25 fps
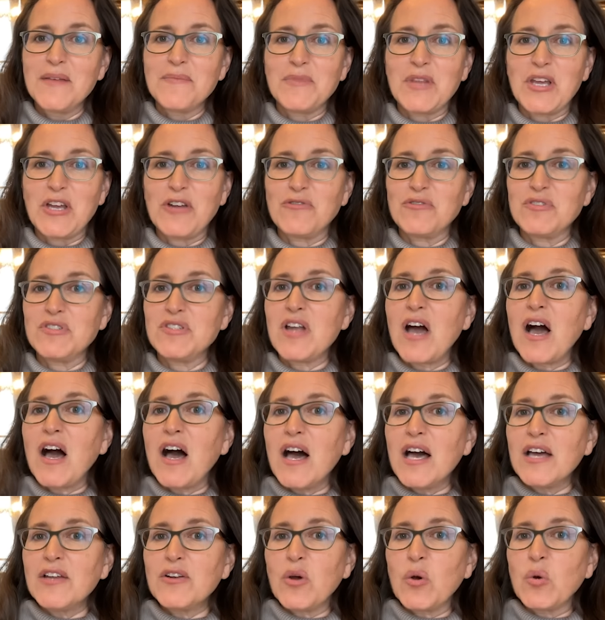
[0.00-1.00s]
They are
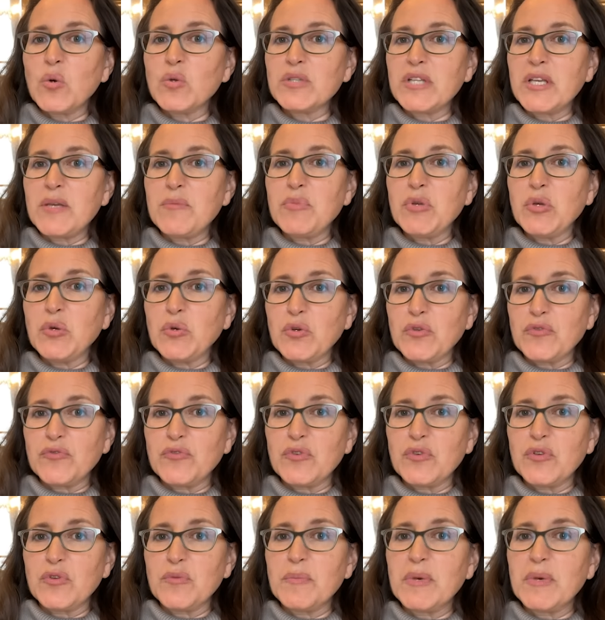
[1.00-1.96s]
not only beautiful,